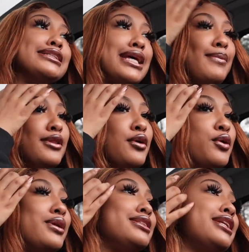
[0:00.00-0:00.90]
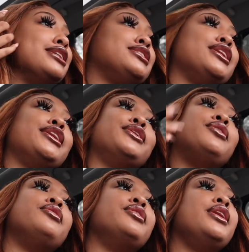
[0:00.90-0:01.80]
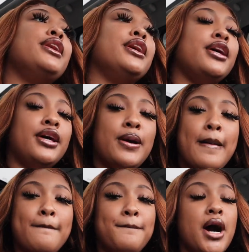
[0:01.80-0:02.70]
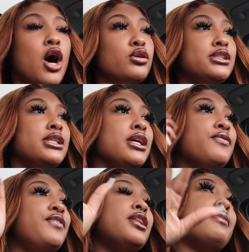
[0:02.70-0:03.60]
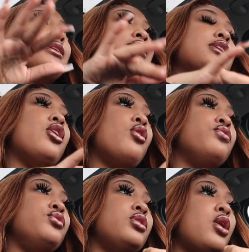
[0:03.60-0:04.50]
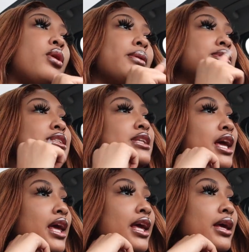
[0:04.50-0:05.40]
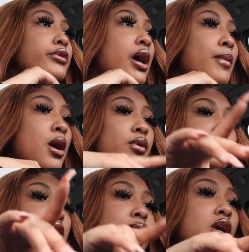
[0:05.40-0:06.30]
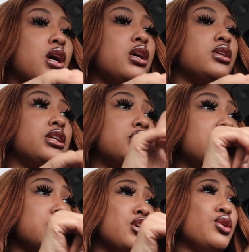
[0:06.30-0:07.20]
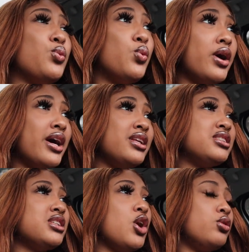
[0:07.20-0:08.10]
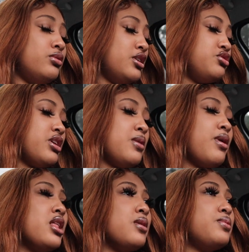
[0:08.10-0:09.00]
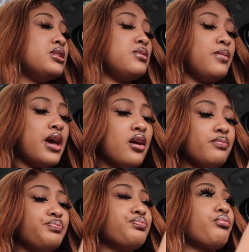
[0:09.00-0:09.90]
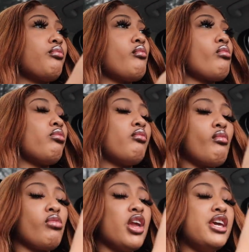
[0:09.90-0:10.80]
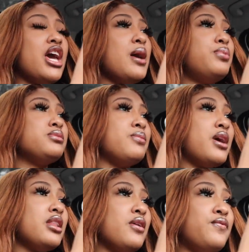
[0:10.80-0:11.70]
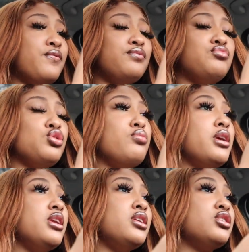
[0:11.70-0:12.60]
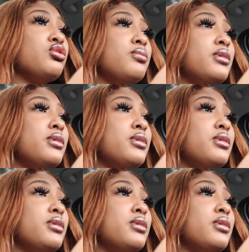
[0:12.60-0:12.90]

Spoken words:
had me a little quick session, a little posted, feeling myself, you know what I'm saying. I'm almost to the mall. It's 6:31, so the train probably pushed me back. Yeah, it pushed me back like 2 minutes, 3